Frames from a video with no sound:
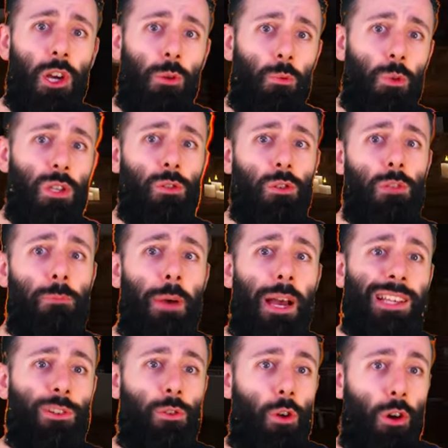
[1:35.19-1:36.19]
Resource
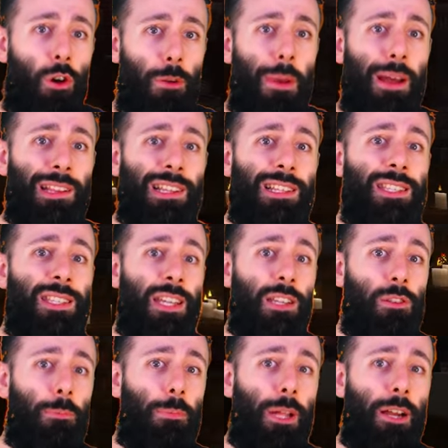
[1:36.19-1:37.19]
packs are automatically sent
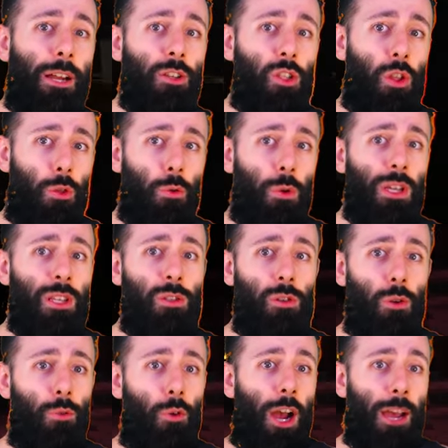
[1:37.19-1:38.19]
to players through a
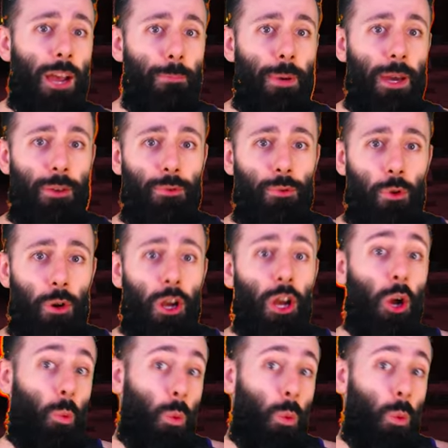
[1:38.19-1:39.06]
server I pay for